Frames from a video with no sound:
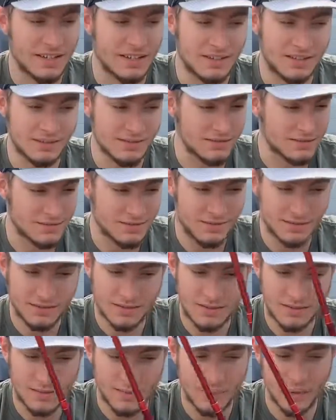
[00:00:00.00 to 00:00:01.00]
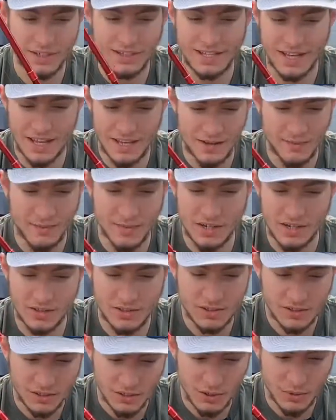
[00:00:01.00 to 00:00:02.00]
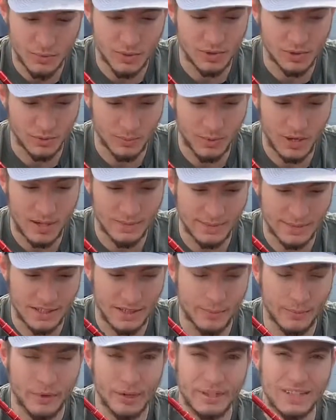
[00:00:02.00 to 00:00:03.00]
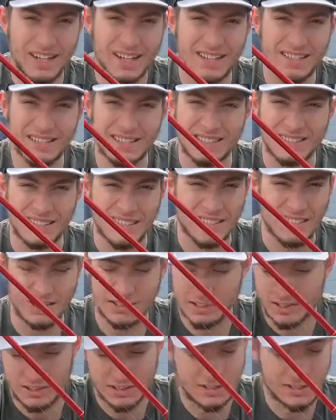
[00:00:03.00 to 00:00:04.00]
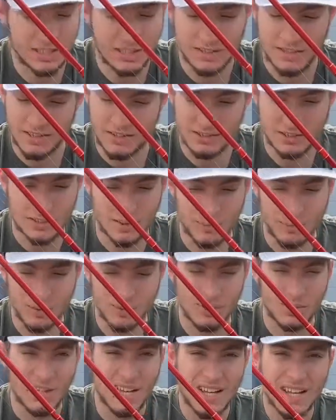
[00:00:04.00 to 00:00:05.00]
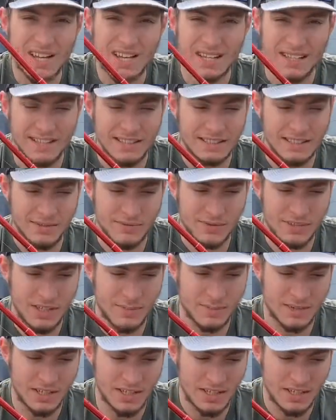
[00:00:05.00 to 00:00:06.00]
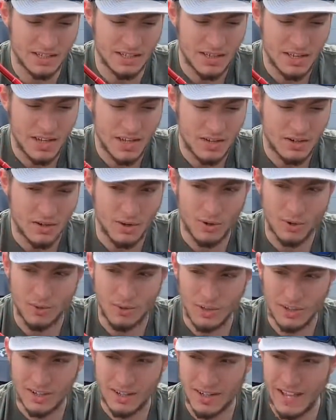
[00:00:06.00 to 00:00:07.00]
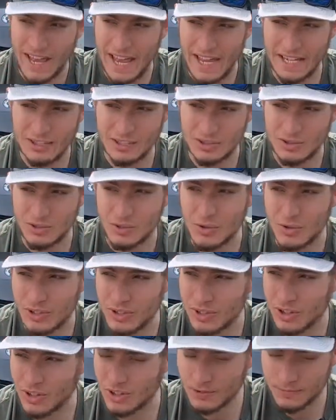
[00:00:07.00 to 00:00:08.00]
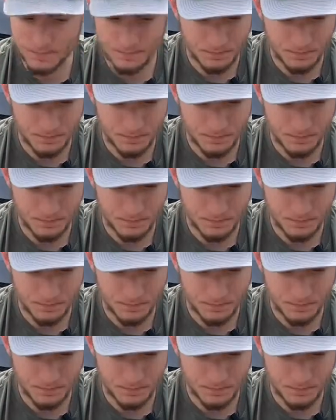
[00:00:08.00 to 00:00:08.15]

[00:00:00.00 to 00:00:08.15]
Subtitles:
And it might take a minute or two, but you'll probably get a bite on it, because it's just sitting there, simple, easy for them to get, no action to it at all.